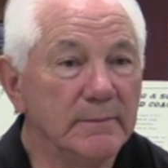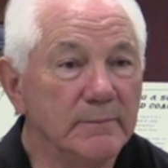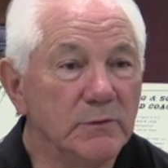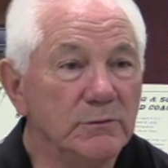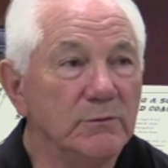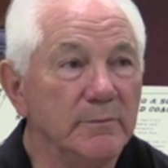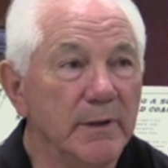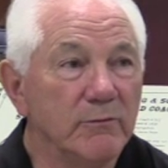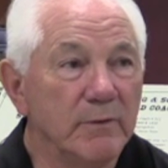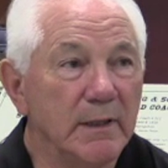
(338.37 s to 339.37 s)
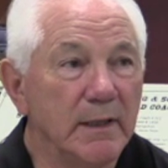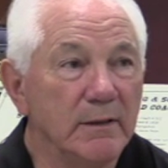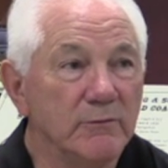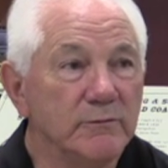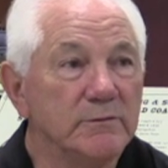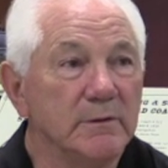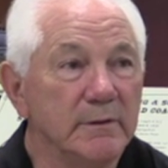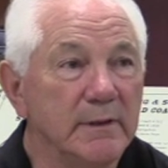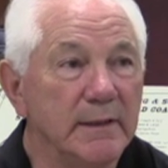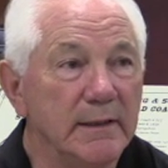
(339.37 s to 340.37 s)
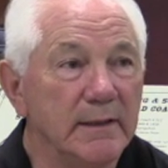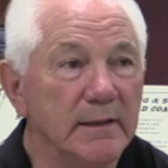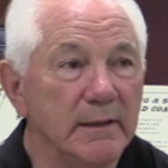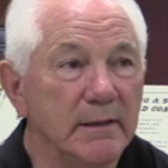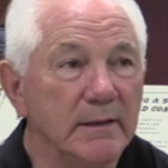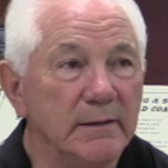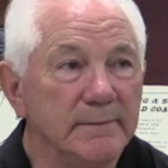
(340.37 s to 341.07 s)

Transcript: we'll do the best we can to facilitate anything you need.